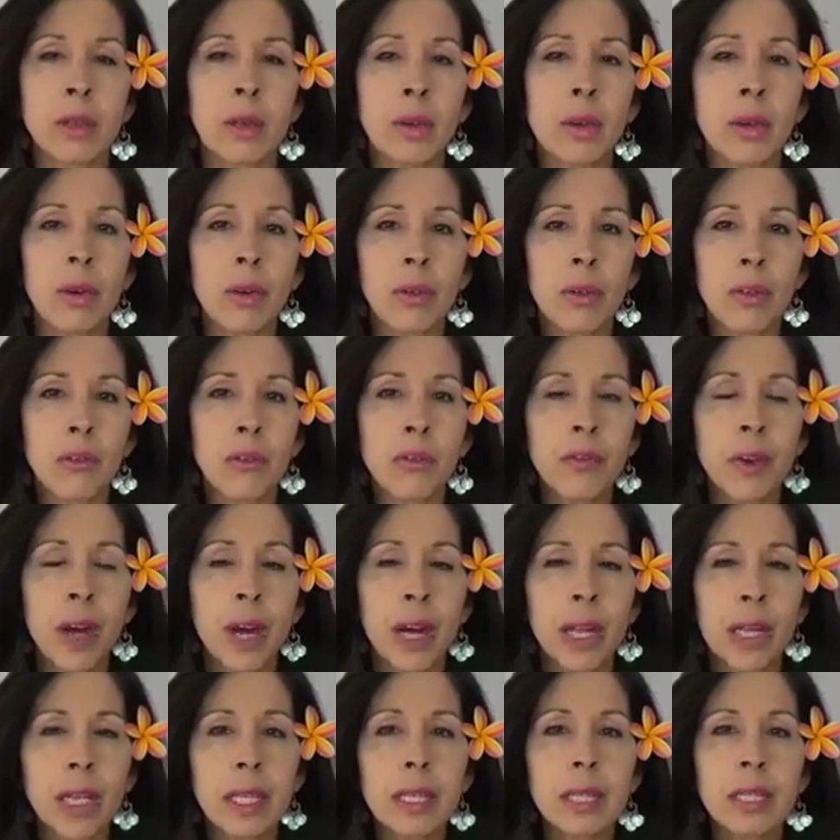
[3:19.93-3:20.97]

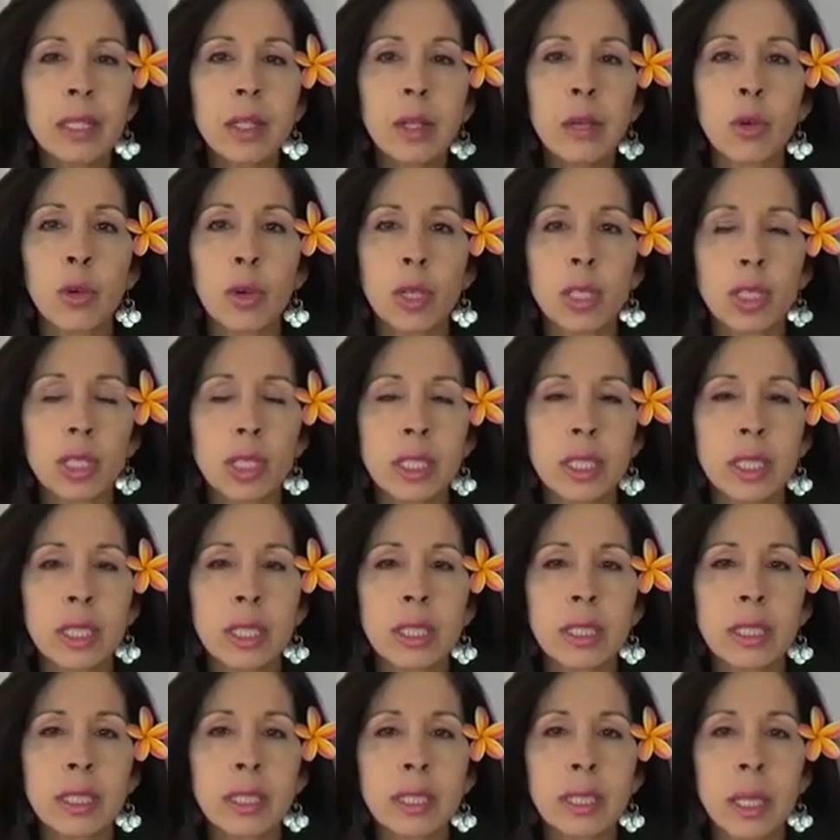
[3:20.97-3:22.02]
find the
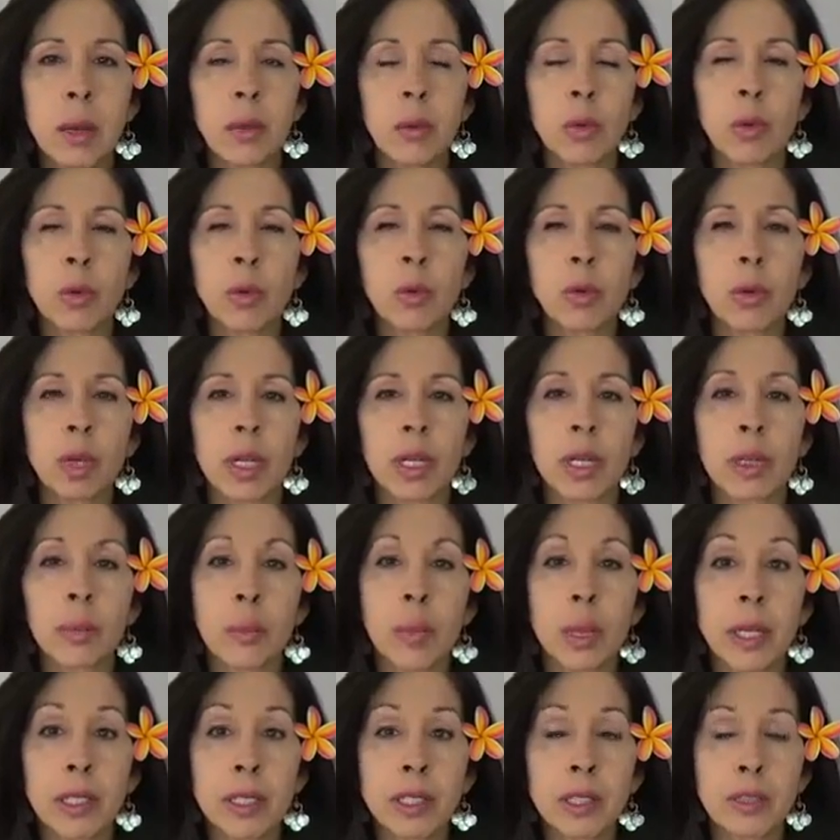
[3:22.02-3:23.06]
questions that will work
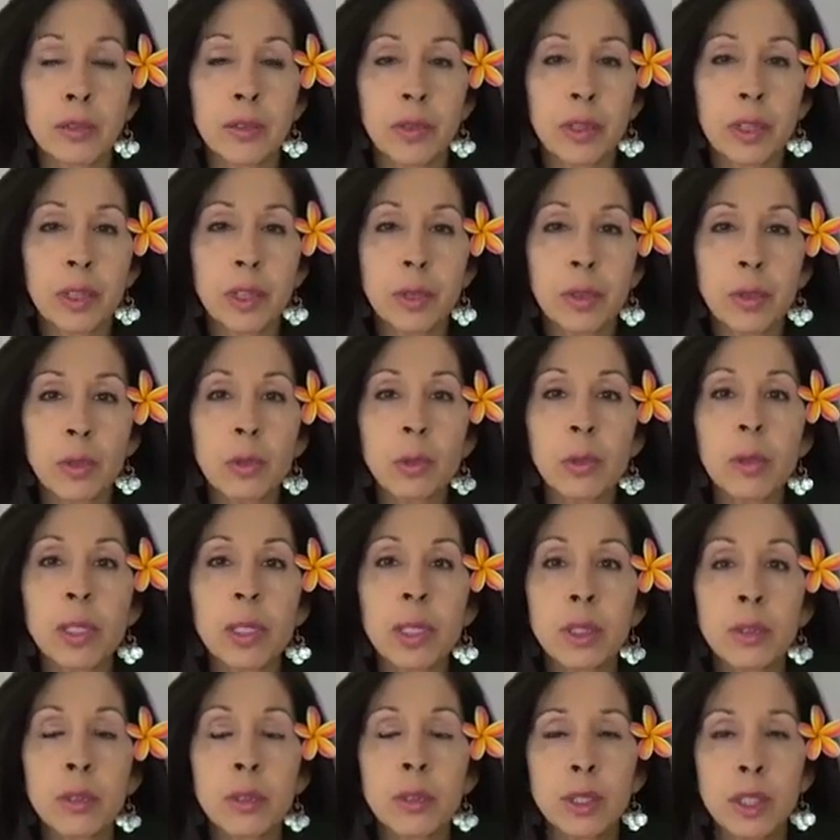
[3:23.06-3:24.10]
best for you. But
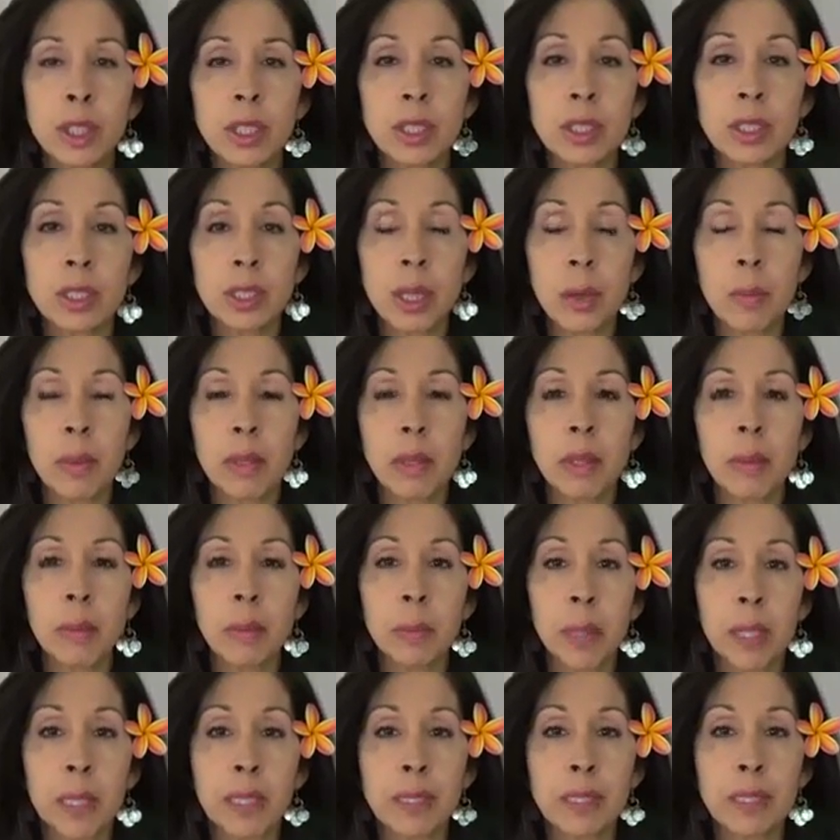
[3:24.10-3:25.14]
those are some of the
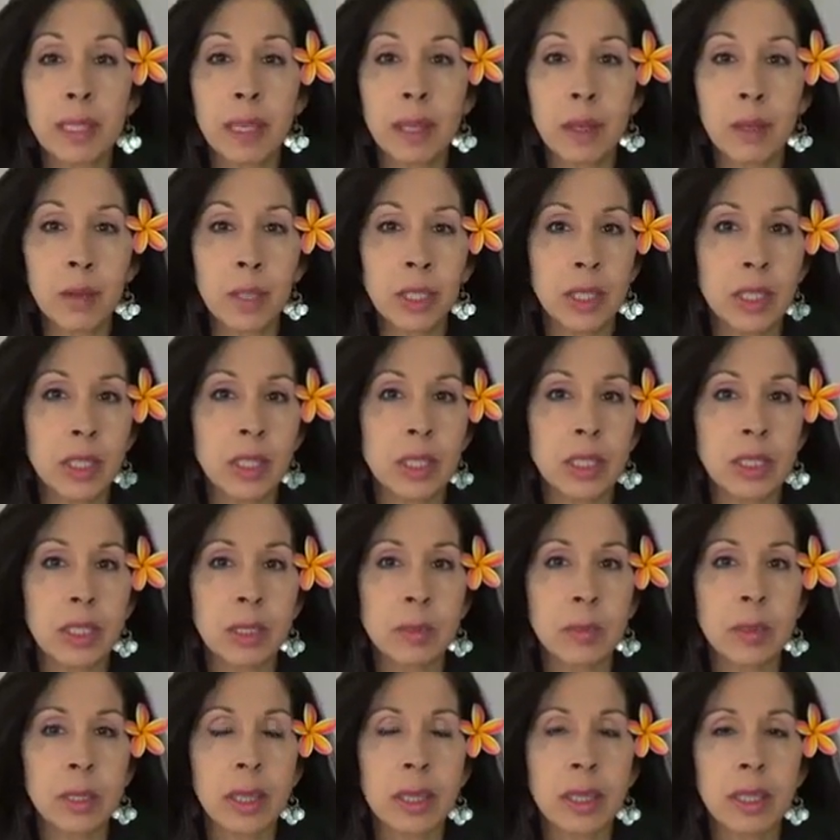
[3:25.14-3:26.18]
basic questions,
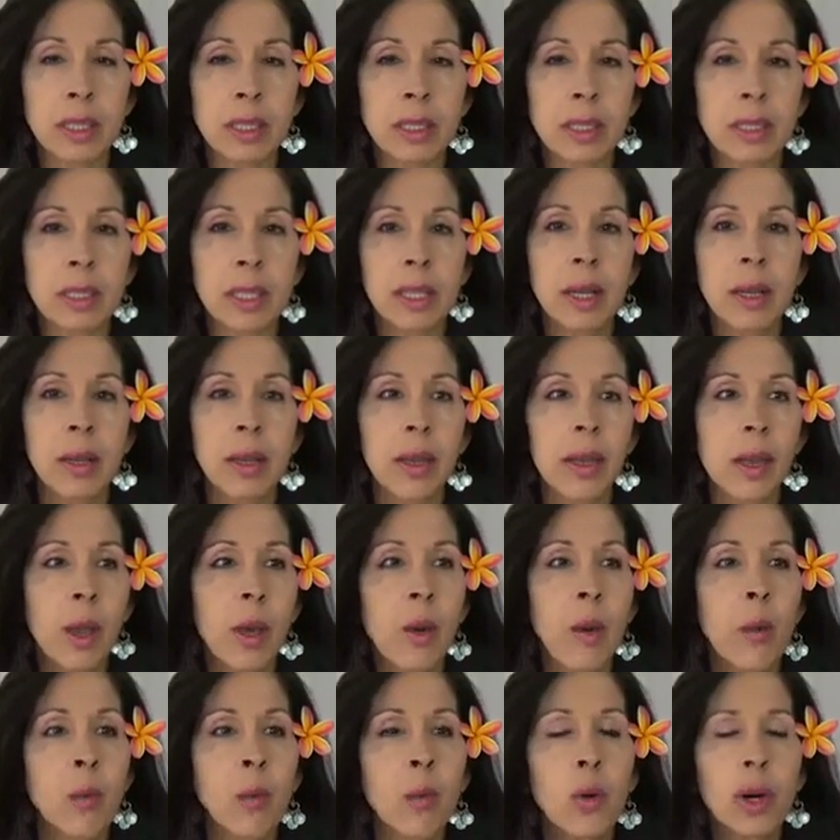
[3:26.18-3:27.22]
because
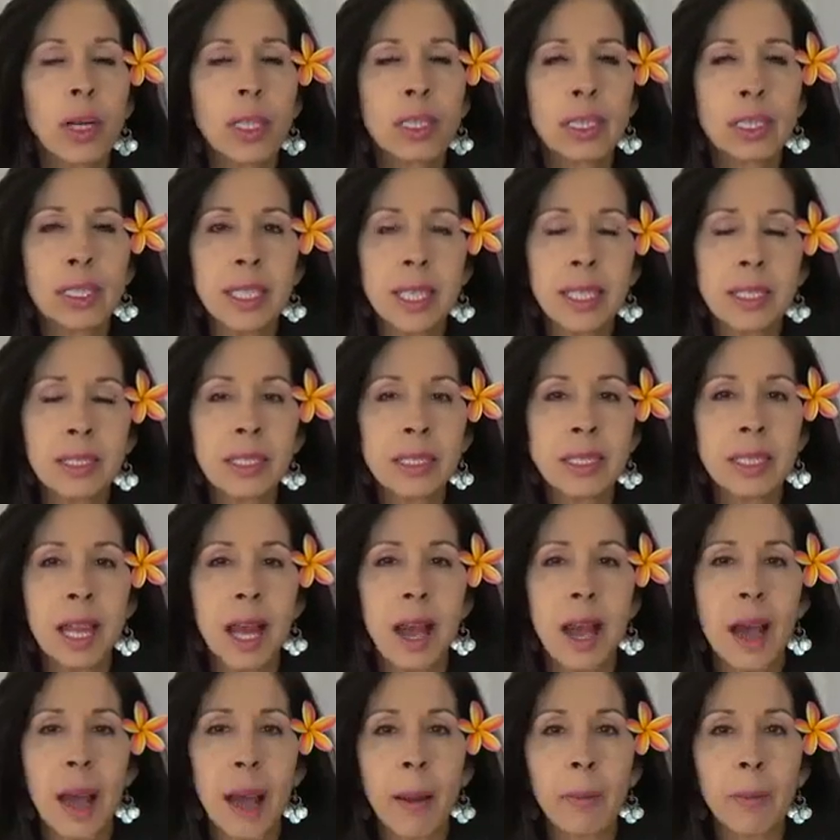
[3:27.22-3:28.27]
what tends to
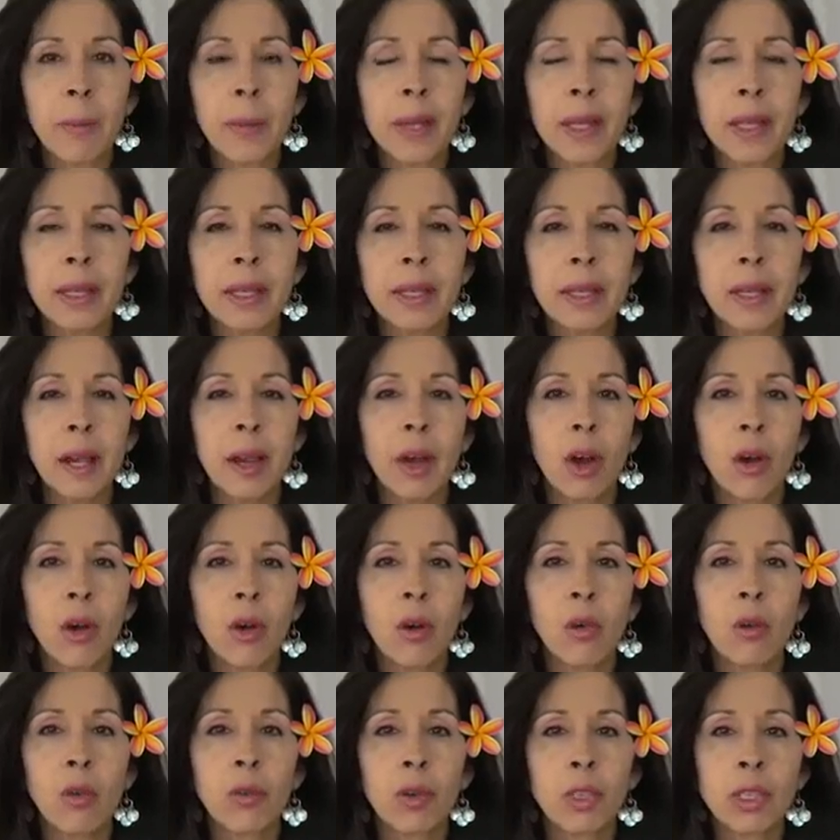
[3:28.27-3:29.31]
happen
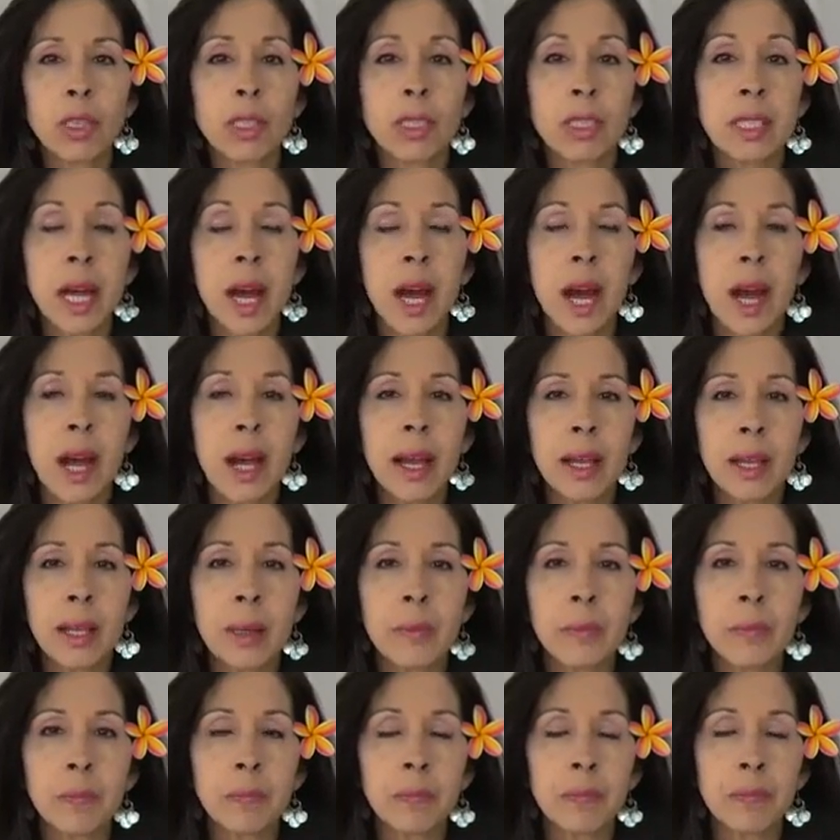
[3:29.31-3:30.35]
over
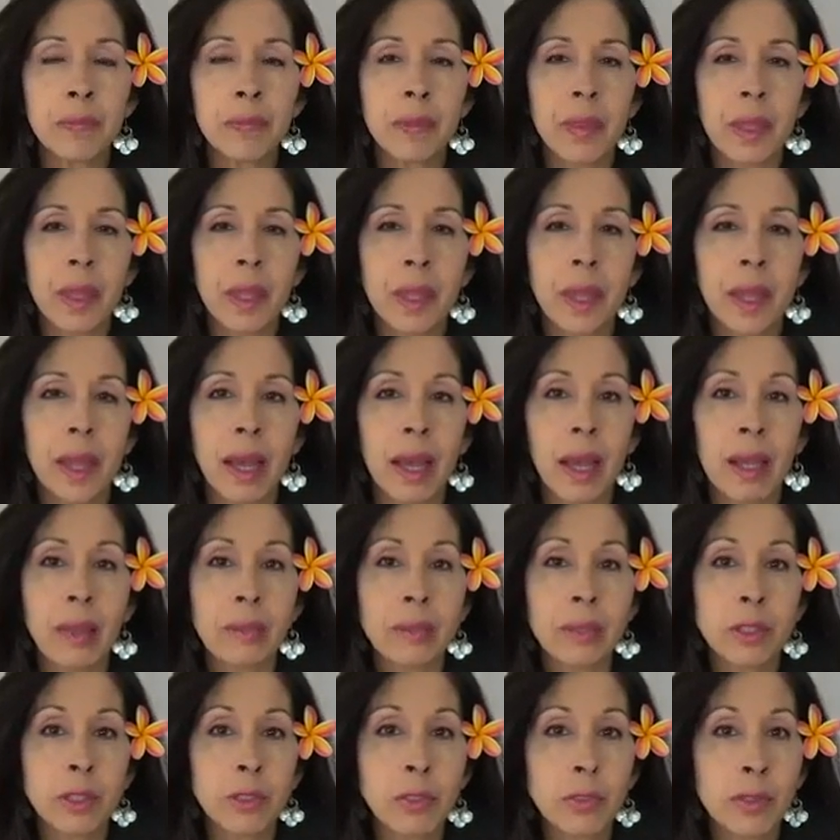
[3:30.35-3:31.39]
time,
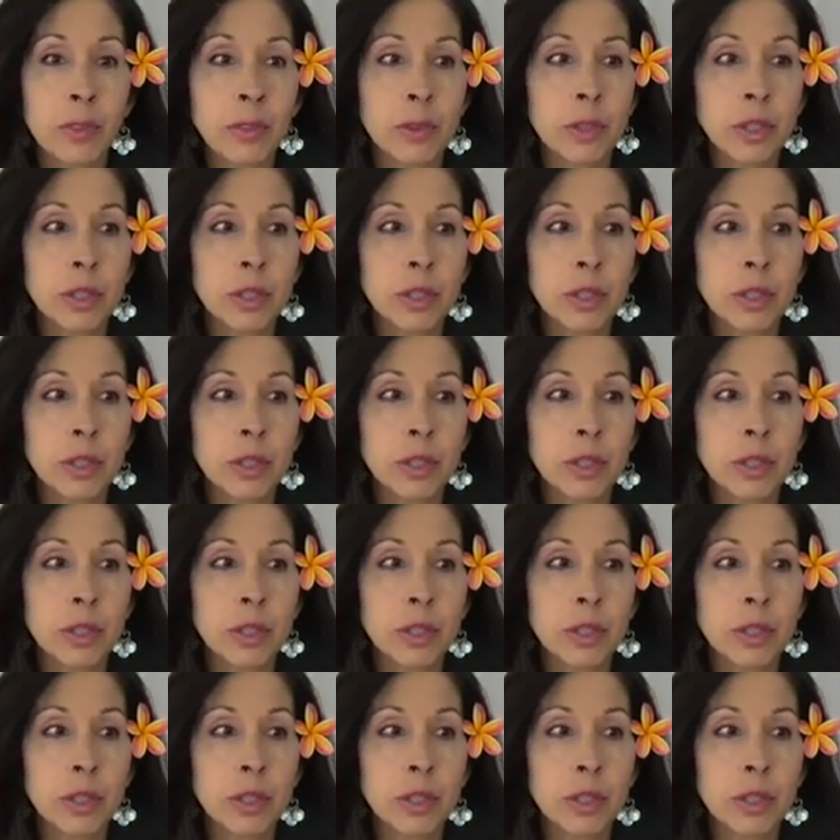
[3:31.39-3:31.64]
after you